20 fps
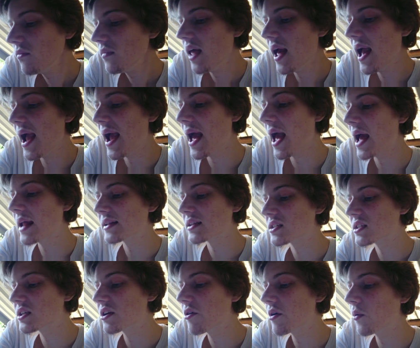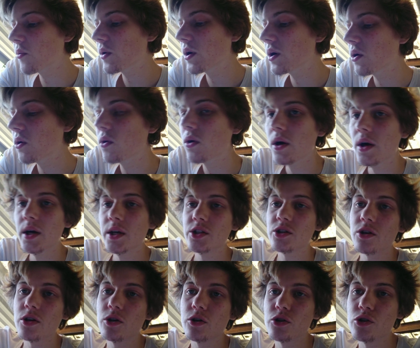And the steering wheel is
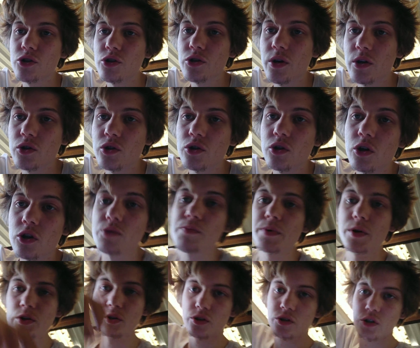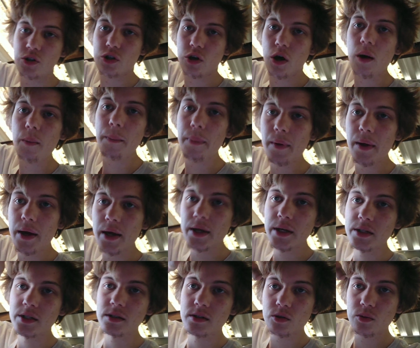going to cost $200 because the top
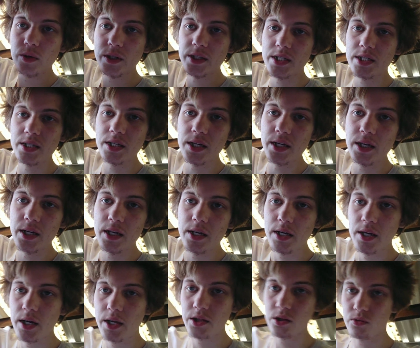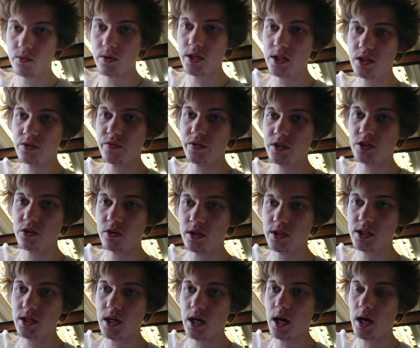is twisty and the rest of it's nice
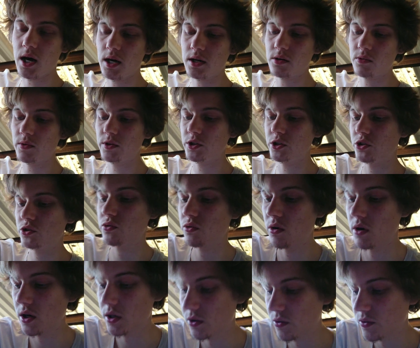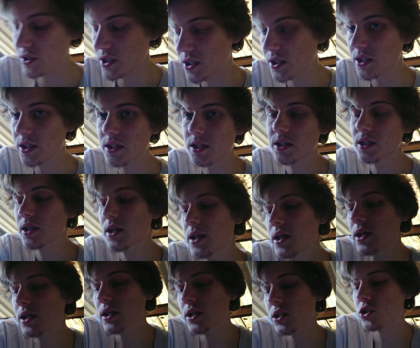and hard when you try to twist it.
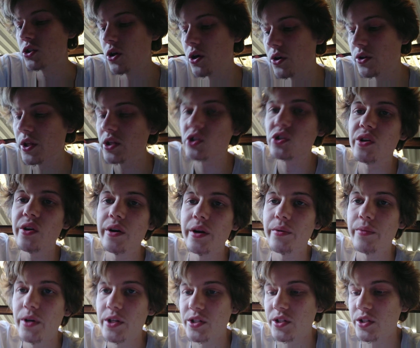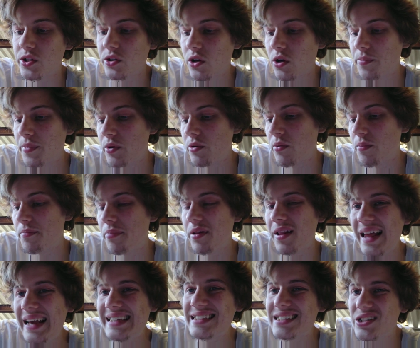So that's the only reason it's got to be
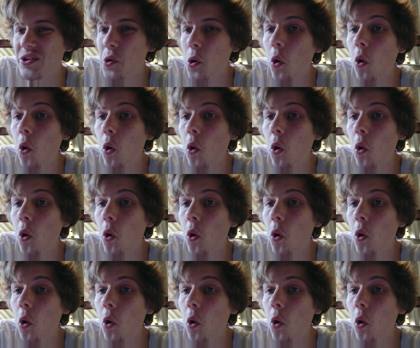replaced.